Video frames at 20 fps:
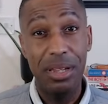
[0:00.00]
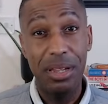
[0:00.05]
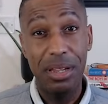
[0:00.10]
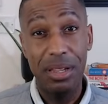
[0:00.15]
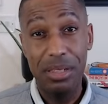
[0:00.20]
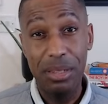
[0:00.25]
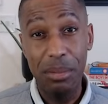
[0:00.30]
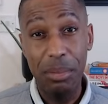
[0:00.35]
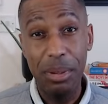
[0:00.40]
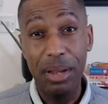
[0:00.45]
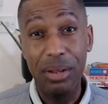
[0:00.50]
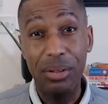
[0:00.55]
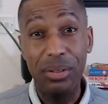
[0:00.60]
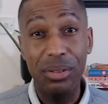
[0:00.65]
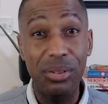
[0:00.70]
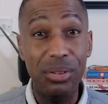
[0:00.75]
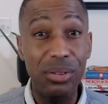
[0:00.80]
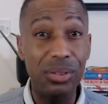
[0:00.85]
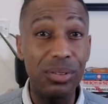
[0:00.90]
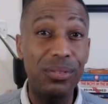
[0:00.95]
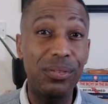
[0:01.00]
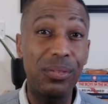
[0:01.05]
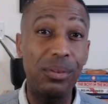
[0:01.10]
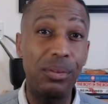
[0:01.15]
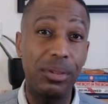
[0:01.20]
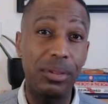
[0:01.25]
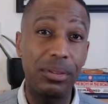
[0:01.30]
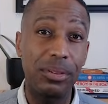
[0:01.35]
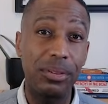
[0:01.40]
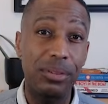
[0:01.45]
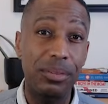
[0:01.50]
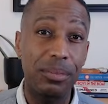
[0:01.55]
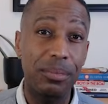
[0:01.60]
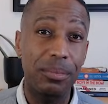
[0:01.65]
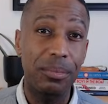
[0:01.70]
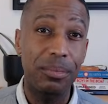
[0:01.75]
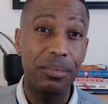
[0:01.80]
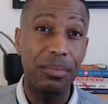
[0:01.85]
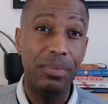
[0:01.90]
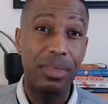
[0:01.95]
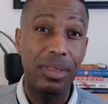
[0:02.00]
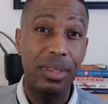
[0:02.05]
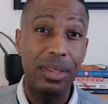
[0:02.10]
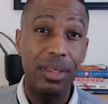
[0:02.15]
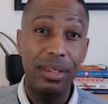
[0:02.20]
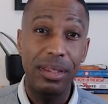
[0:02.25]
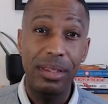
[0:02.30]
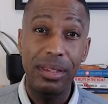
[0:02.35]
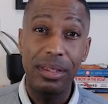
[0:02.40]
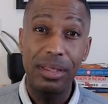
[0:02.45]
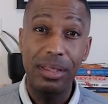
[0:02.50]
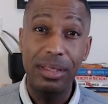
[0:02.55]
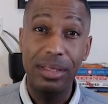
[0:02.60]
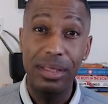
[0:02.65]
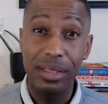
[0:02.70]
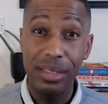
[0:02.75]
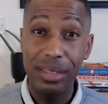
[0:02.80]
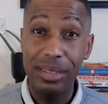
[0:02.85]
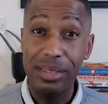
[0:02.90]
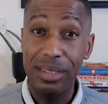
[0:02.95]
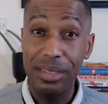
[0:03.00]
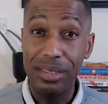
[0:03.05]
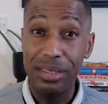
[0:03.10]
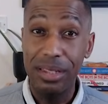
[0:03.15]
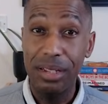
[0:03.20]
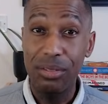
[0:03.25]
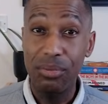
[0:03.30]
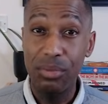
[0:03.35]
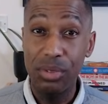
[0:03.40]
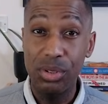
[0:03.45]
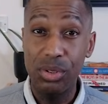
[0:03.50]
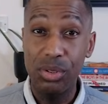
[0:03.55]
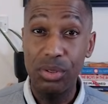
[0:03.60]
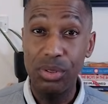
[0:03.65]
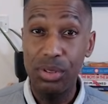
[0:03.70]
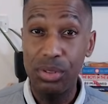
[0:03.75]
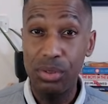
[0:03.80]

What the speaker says: it's about usefulness. Now this design reduces